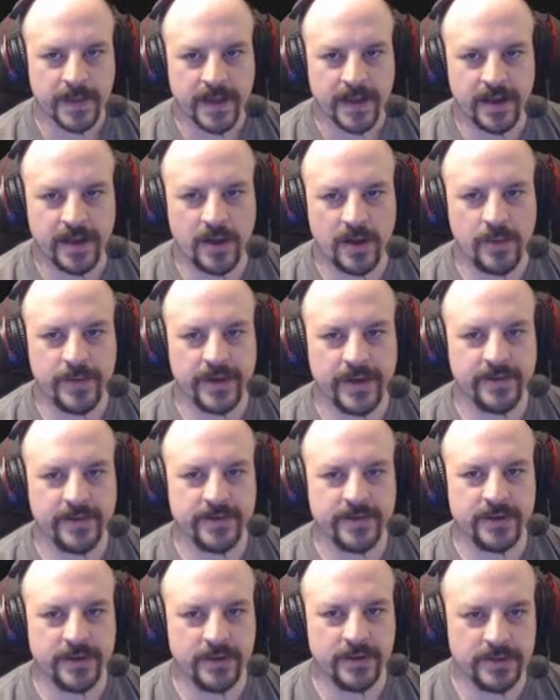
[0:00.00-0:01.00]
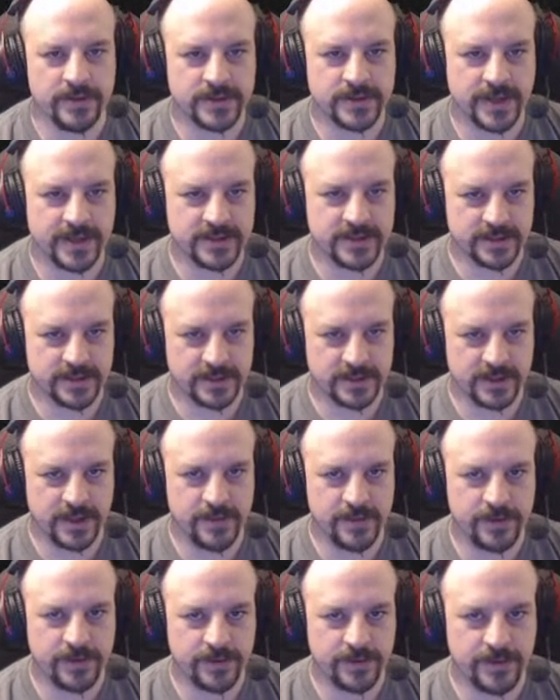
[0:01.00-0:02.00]
And all we have to do is, as it's
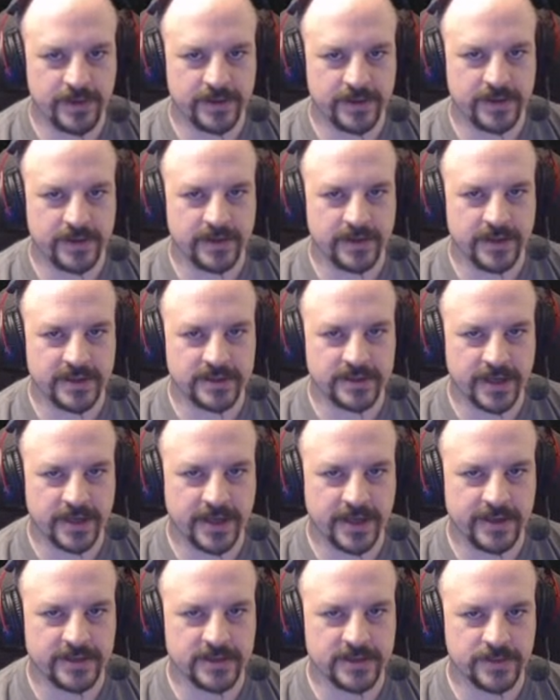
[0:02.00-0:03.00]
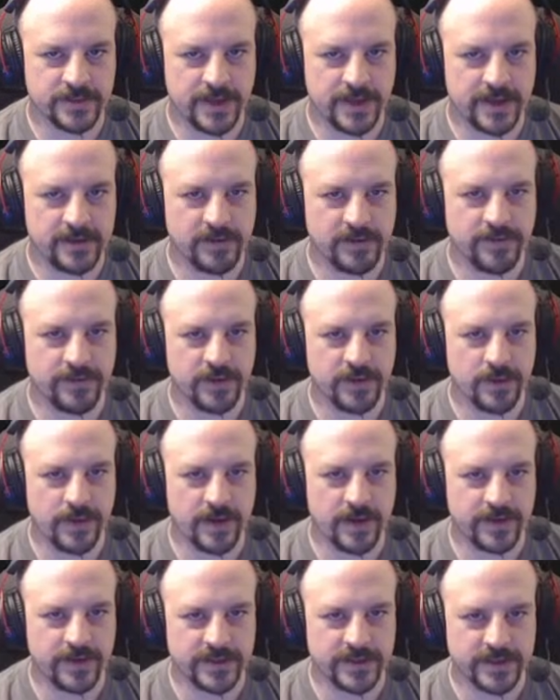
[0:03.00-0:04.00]
implementing these changes, we had to review
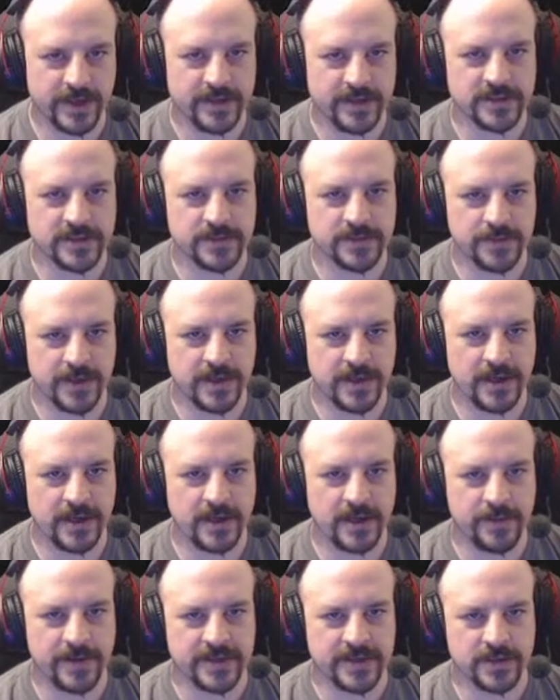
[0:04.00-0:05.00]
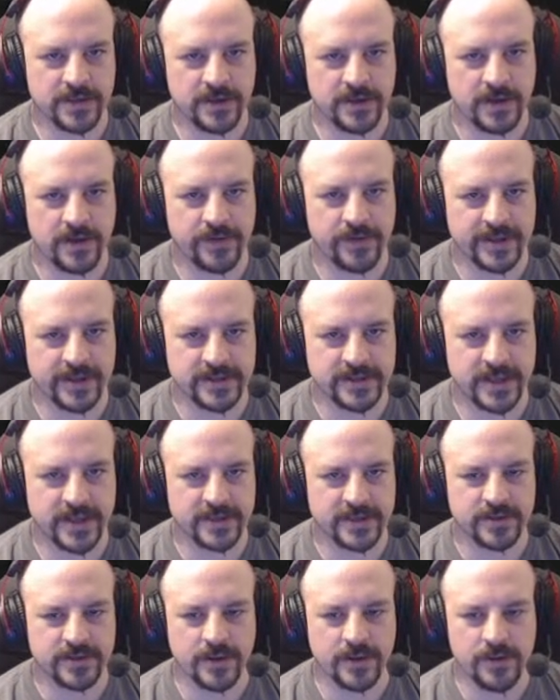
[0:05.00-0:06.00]
every change it's making to make sure nothing's out
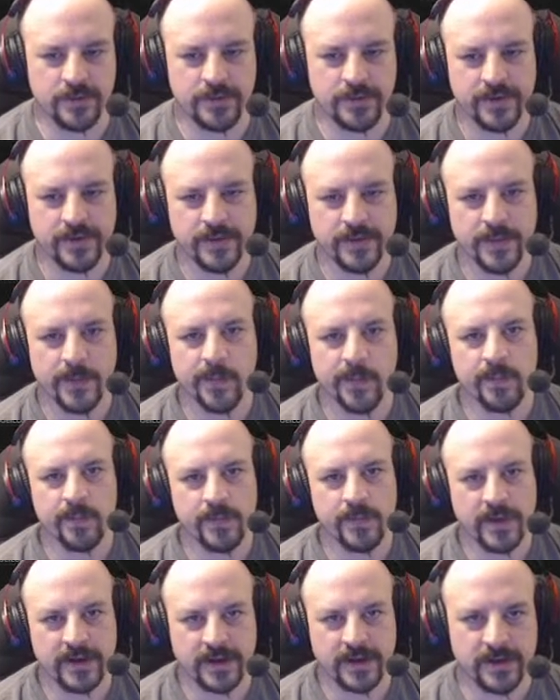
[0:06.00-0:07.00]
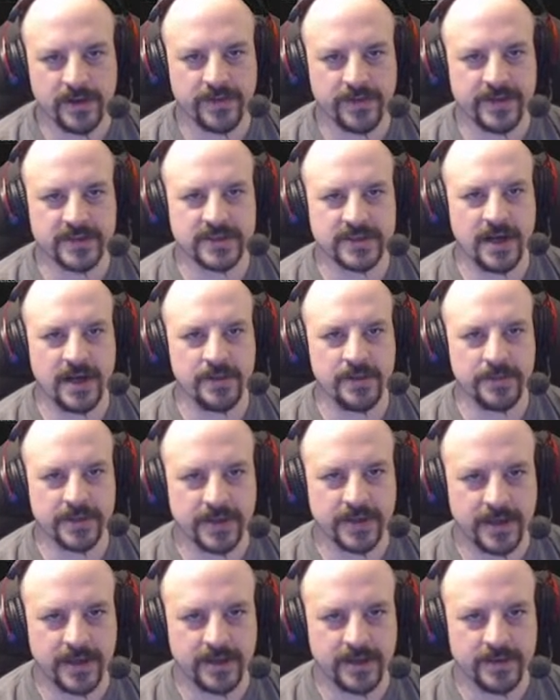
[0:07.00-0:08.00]
of scope, that nothing's
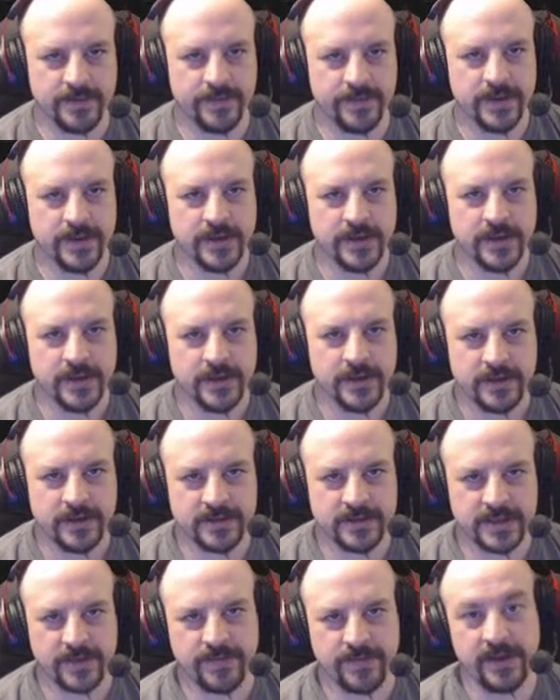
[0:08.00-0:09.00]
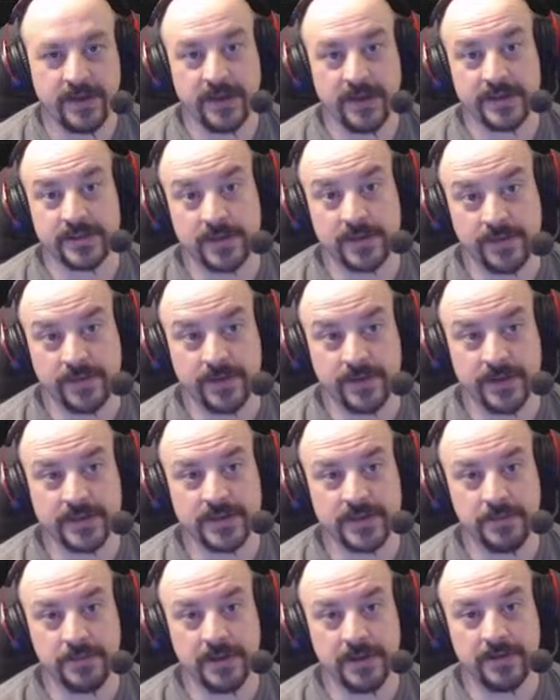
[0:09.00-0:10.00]
complicated. There's definitely like stuff in this
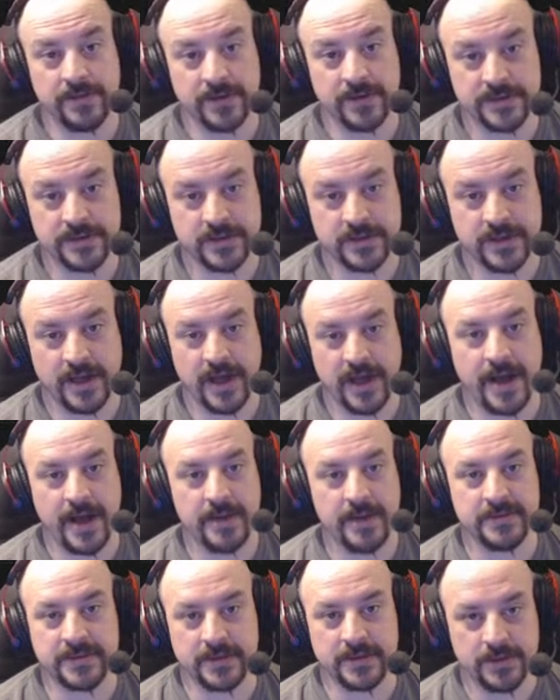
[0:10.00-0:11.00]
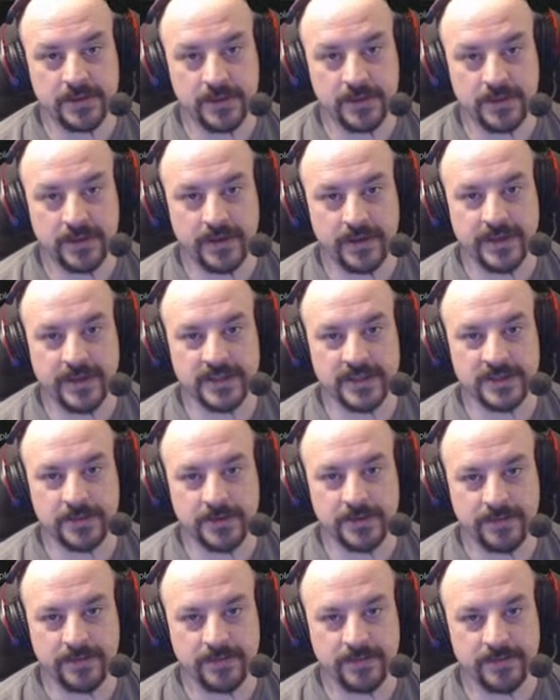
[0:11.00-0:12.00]
update function that absolutely needs to
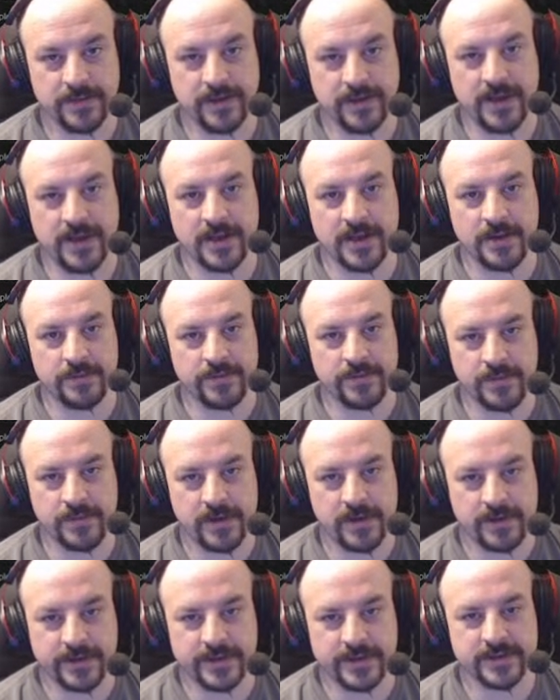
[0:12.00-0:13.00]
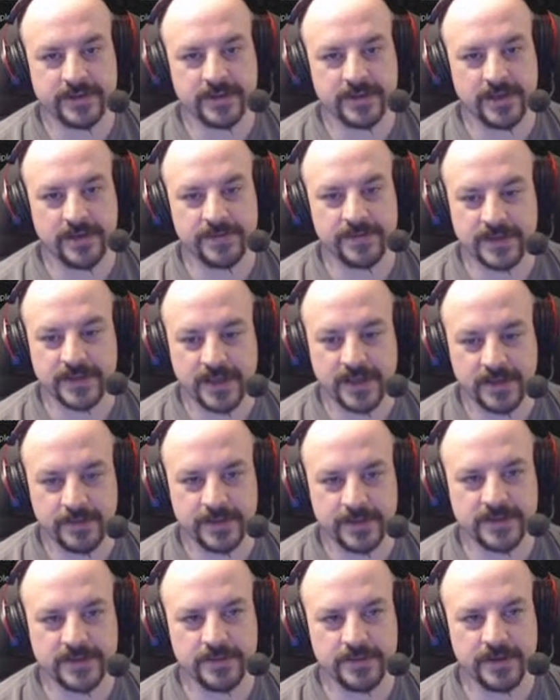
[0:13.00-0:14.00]
be cleaned up from all these if
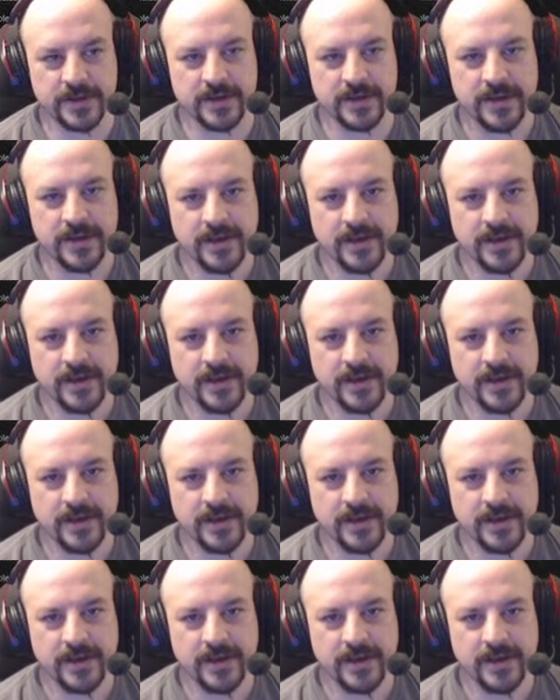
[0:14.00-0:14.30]
statements, but